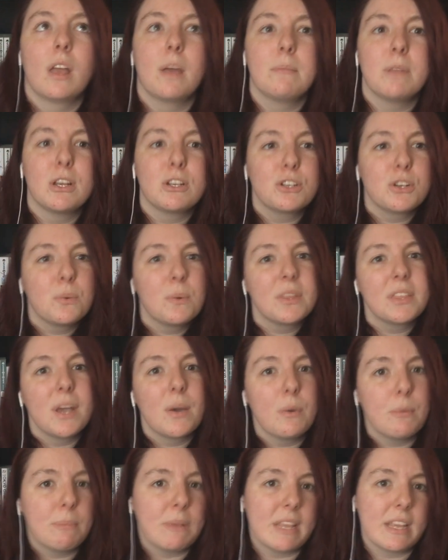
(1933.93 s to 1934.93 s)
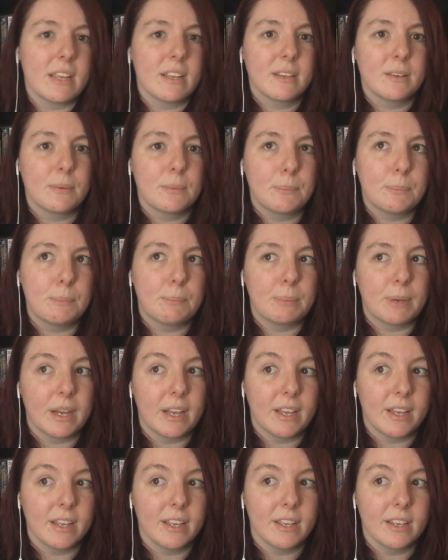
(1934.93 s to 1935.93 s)
I'm not sure what that would be,
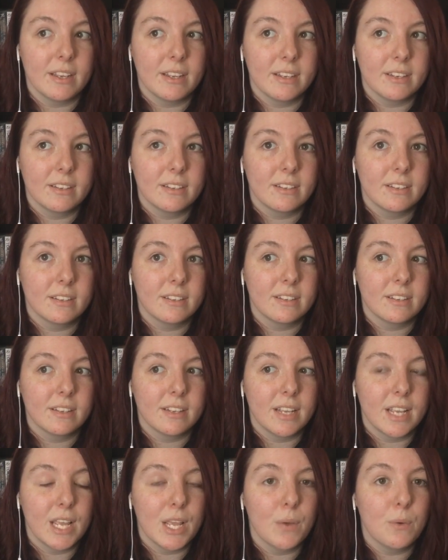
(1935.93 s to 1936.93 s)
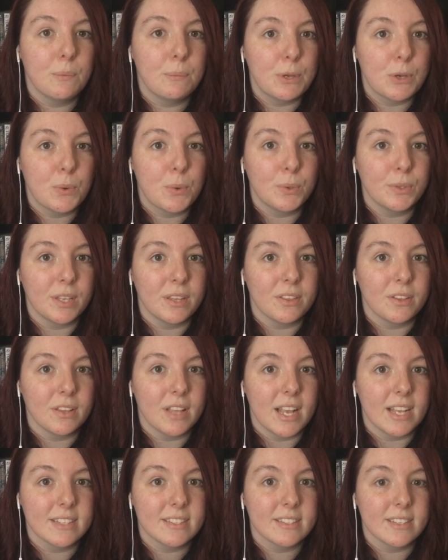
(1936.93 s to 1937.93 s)
but it would be cool
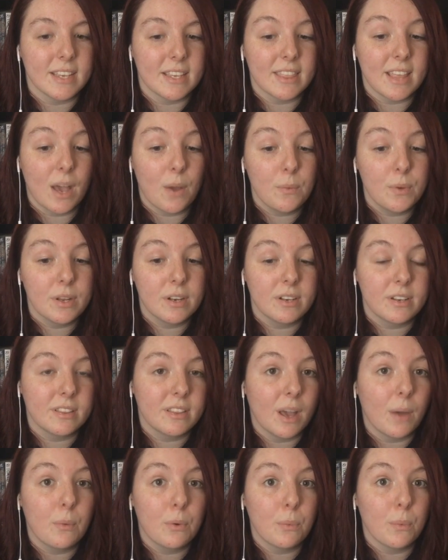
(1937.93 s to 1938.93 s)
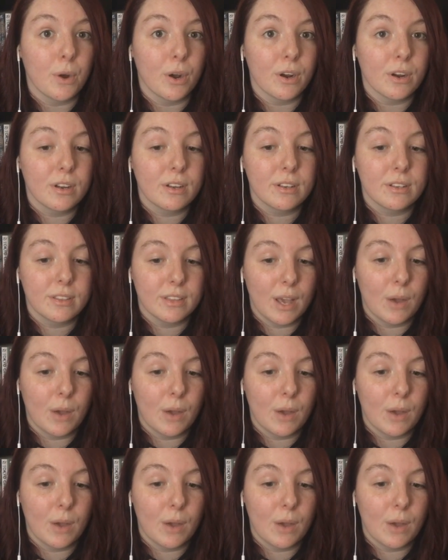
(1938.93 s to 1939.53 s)
nonetheless. Like that would that would work.